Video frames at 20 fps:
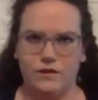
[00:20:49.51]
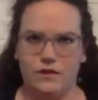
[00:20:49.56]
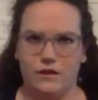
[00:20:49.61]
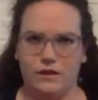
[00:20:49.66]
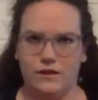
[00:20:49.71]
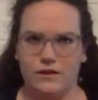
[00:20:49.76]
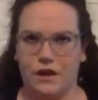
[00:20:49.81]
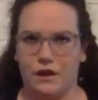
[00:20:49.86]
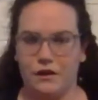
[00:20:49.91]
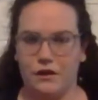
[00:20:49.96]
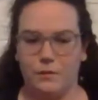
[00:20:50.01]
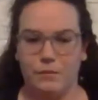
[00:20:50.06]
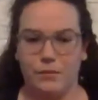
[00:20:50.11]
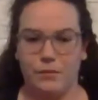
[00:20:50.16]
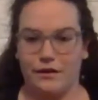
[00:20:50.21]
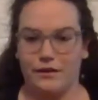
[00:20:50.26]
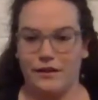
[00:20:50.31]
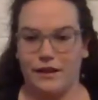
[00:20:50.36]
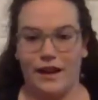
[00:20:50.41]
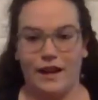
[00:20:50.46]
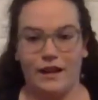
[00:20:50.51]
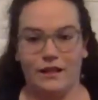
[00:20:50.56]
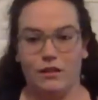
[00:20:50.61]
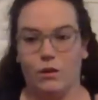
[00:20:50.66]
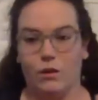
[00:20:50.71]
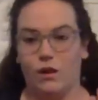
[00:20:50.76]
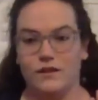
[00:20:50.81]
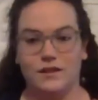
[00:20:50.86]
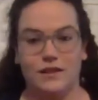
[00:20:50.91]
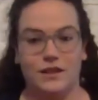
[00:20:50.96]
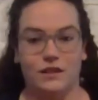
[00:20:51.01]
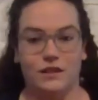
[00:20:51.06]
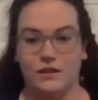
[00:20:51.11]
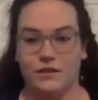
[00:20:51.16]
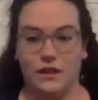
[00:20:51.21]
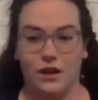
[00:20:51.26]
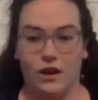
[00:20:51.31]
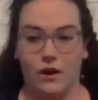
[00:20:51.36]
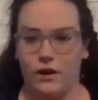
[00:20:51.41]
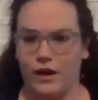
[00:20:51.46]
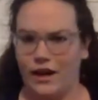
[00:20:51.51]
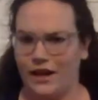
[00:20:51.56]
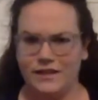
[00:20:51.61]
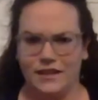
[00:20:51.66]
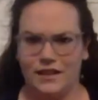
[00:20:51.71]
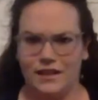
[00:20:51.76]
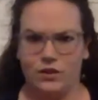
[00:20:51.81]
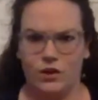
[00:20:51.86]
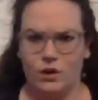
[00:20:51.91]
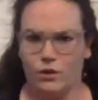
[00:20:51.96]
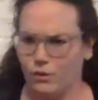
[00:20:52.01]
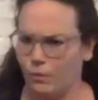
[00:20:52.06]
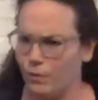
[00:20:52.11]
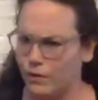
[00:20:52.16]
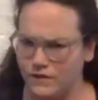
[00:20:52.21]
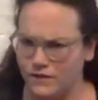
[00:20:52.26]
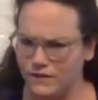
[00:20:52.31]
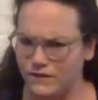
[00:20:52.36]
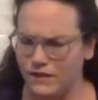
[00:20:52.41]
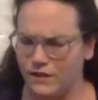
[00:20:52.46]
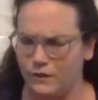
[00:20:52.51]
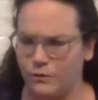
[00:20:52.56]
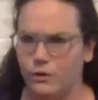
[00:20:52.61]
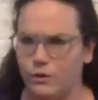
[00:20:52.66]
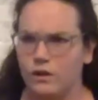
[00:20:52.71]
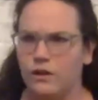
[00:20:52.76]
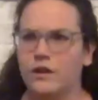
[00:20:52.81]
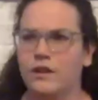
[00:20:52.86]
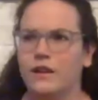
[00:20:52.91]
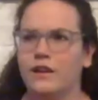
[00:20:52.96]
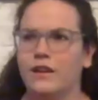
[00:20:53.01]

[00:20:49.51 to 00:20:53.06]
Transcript: to this other book that I had lost years ago. And I didn't even know there was a sequel.